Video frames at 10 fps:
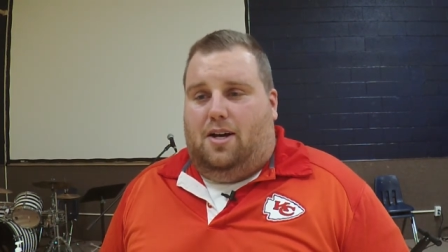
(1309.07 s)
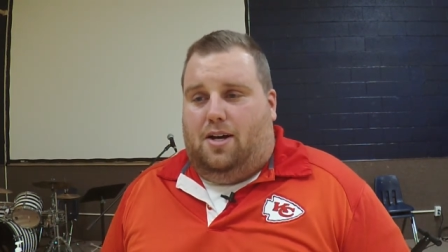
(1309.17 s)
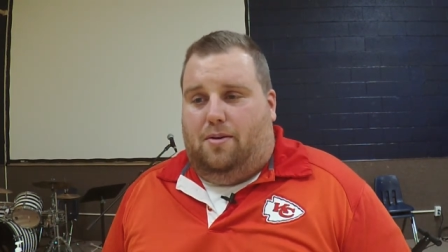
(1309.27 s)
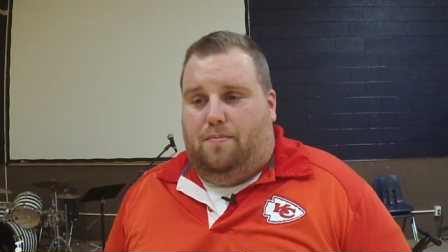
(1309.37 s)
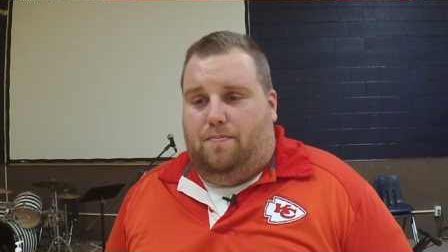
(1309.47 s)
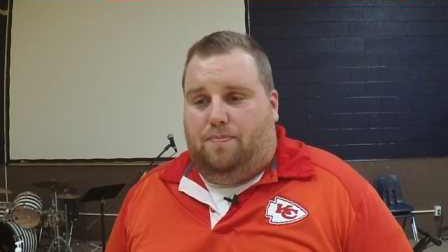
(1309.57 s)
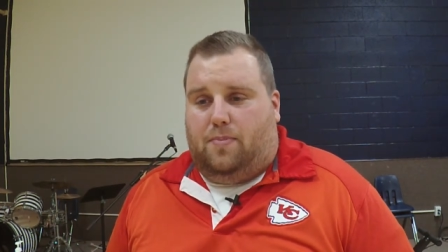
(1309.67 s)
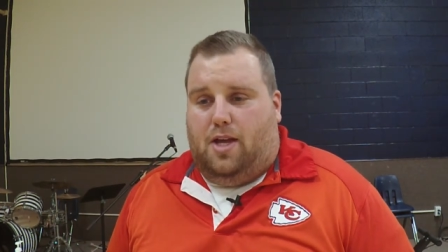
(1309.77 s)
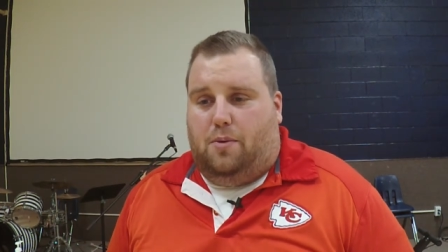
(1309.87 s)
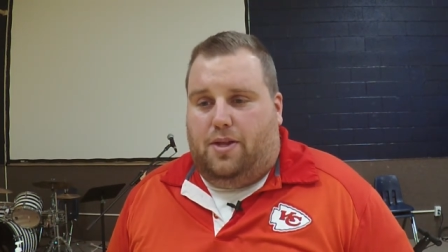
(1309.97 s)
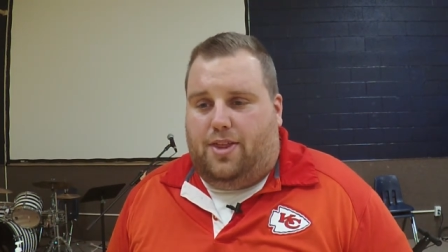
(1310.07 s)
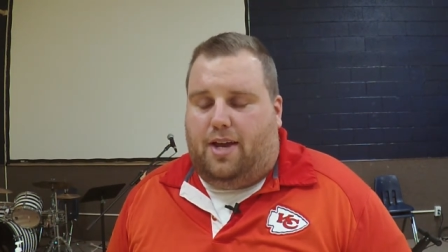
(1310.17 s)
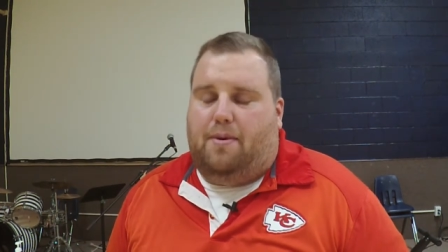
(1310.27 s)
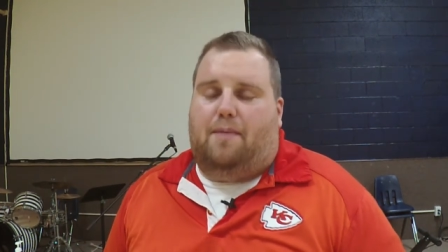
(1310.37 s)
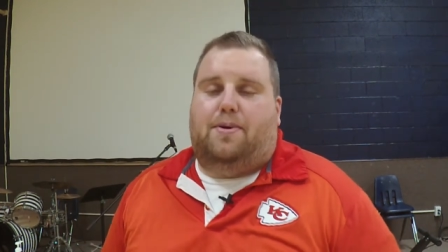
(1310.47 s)
And we
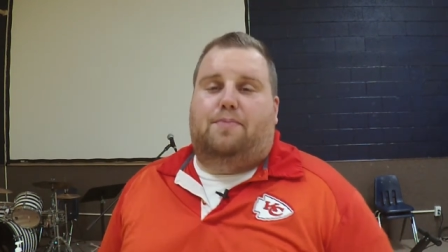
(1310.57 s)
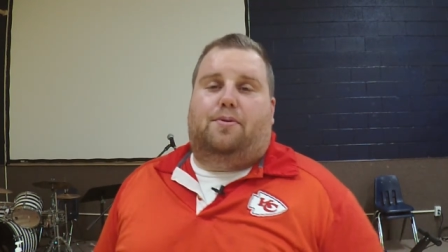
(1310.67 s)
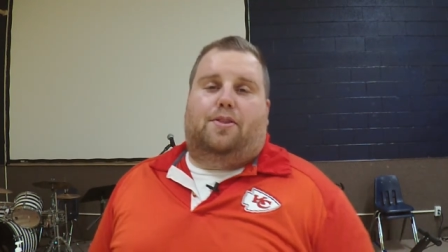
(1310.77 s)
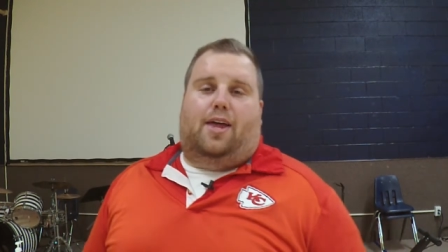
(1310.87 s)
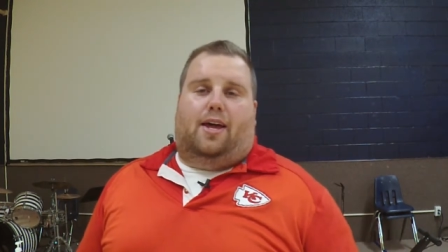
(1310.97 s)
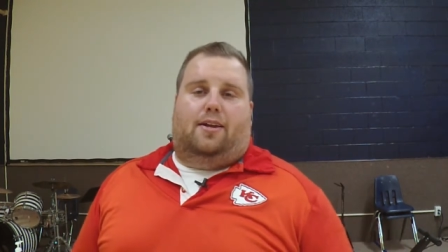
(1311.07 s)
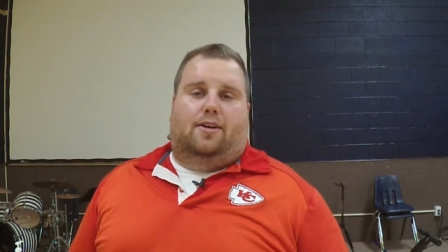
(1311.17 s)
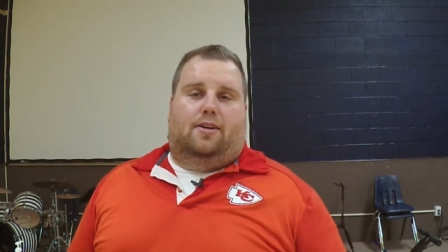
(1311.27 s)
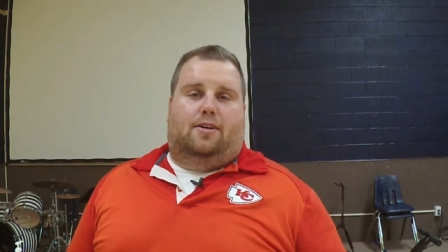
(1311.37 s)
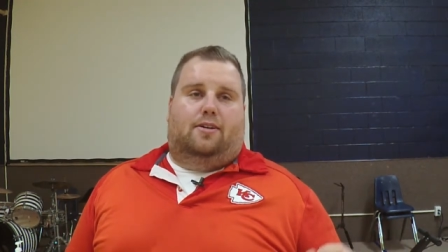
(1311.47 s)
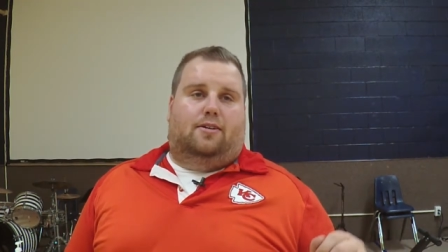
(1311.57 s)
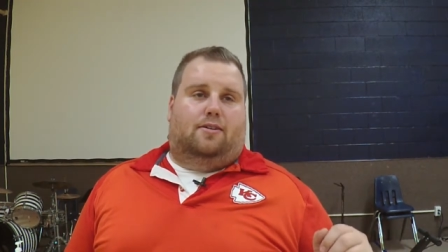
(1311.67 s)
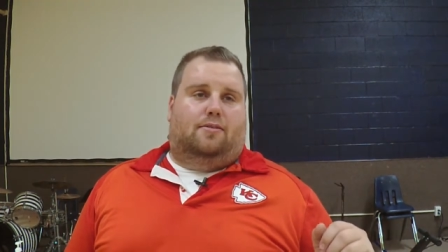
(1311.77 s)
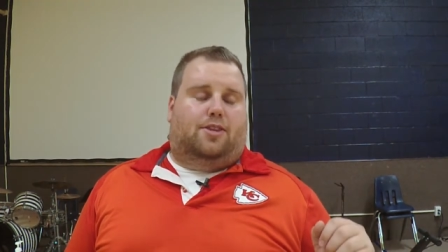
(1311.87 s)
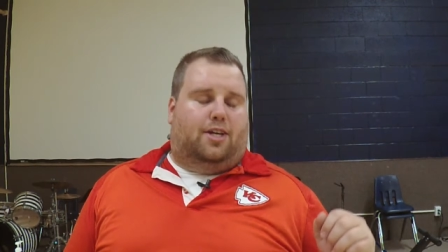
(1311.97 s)
think about people
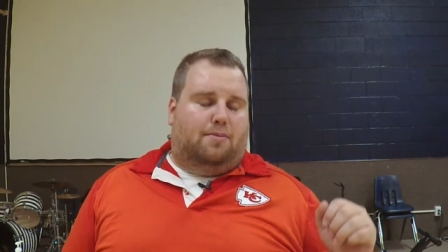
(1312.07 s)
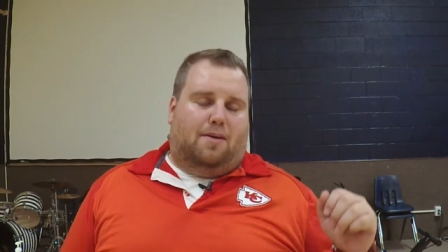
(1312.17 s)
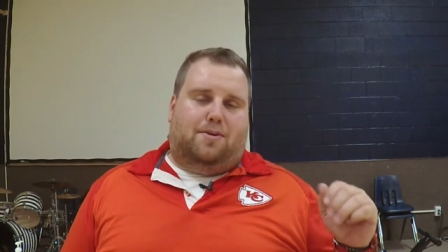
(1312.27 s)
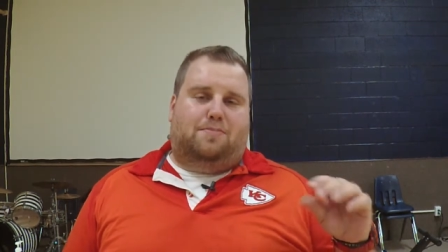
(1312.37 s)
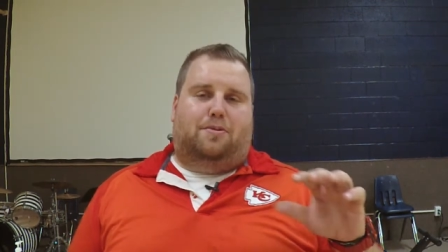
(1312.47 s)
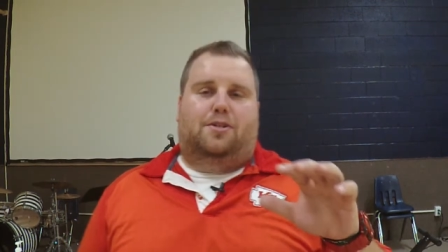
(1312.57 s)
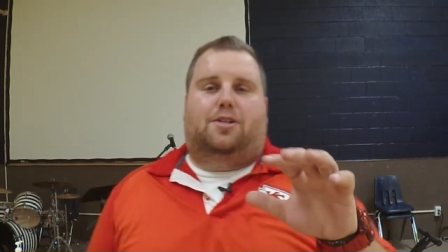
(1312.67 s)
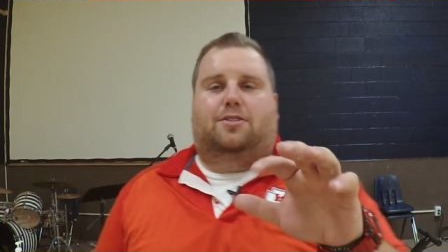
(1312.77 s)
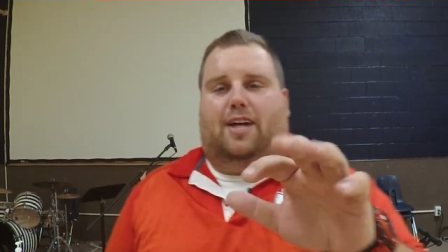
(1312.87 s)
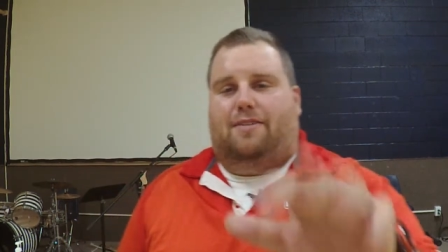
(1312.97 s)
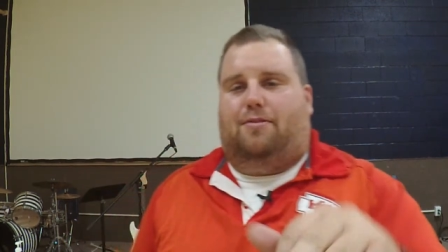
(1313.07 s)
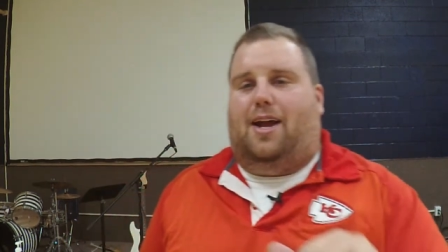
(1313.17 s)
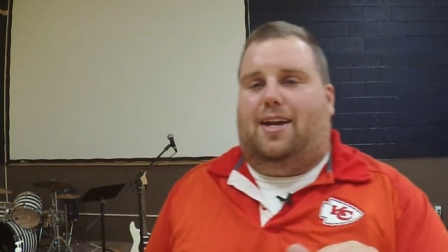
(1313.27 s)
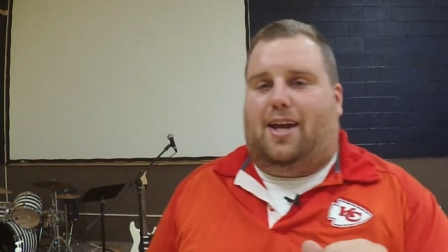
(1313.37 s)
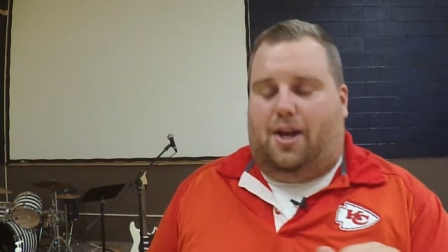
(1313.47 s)
in your life
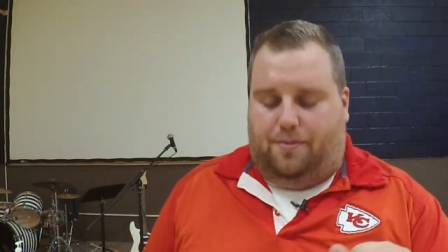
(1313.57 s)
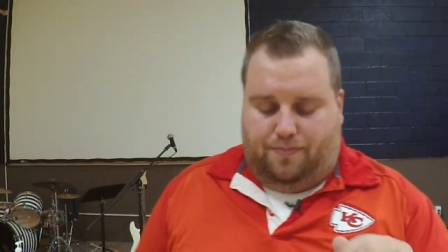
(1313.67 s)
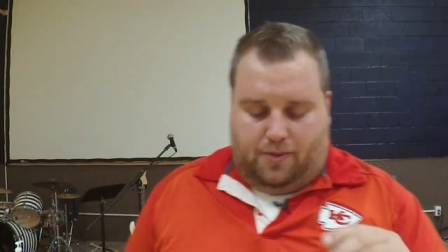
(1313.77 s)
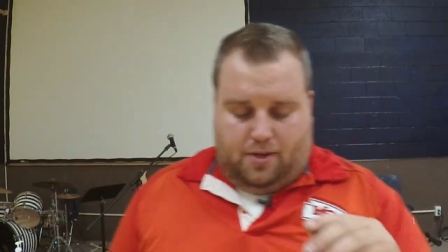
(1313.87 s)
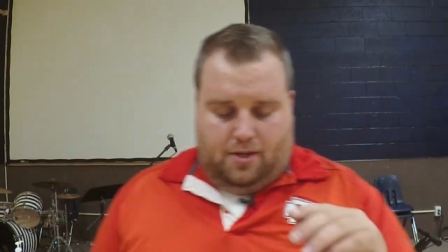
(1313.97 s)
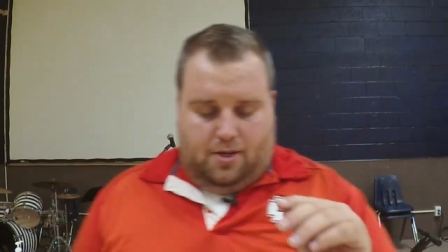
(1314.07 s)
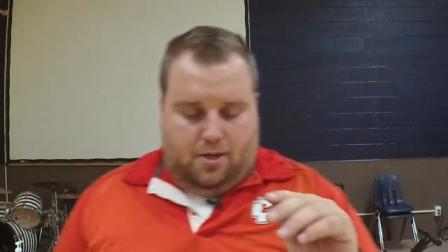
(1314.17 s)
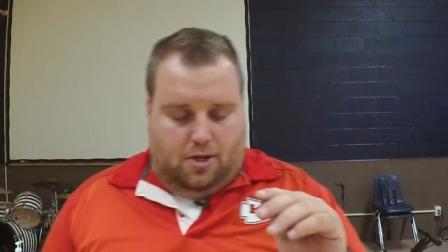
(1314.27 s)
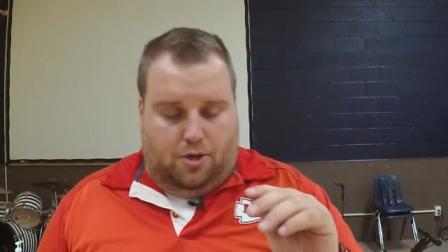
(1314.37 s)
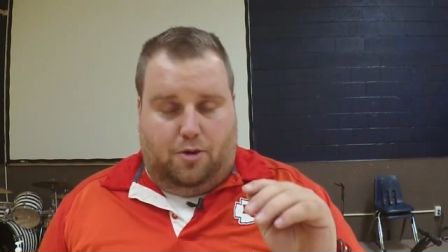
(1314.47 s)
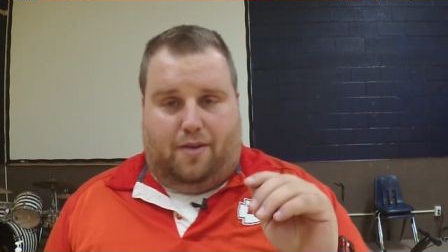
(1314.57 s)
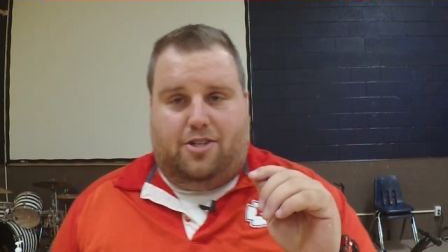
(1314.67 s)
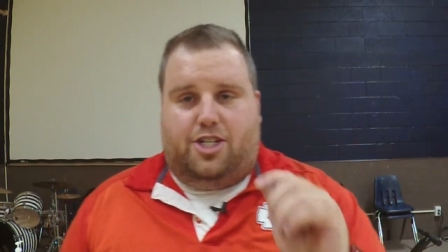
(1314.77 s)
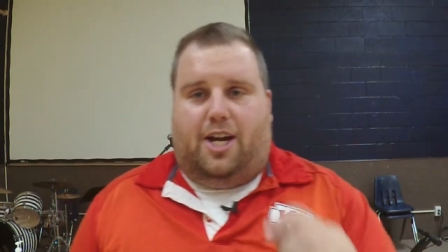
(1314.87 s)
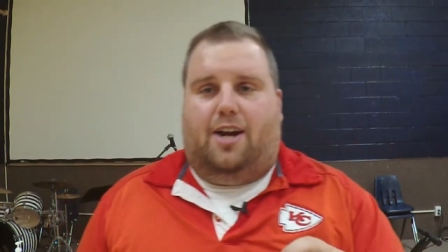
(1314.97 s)
right now who
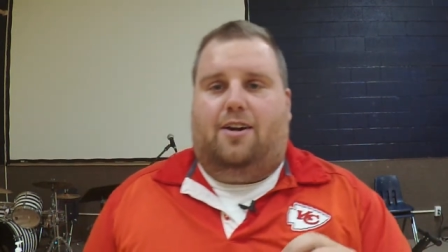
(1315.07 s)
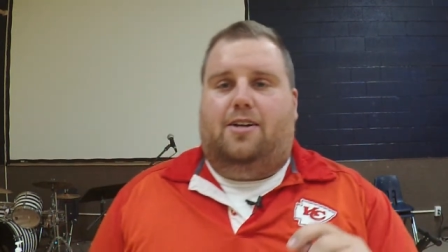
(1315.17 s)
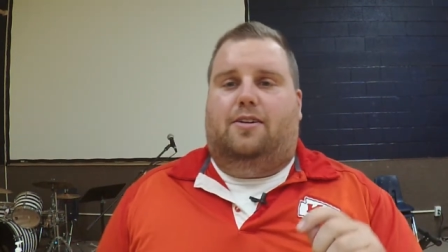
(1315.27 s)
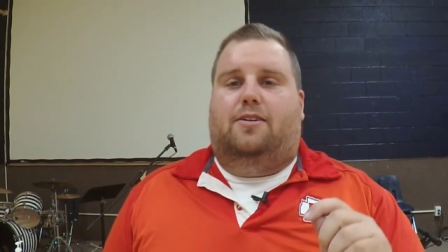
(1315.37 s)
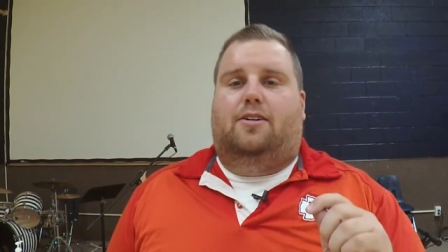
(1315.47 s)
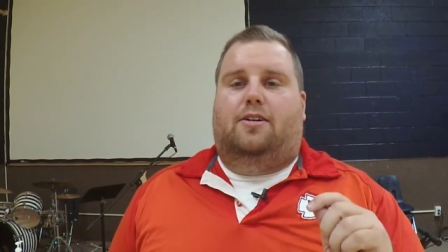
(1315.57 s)
have shared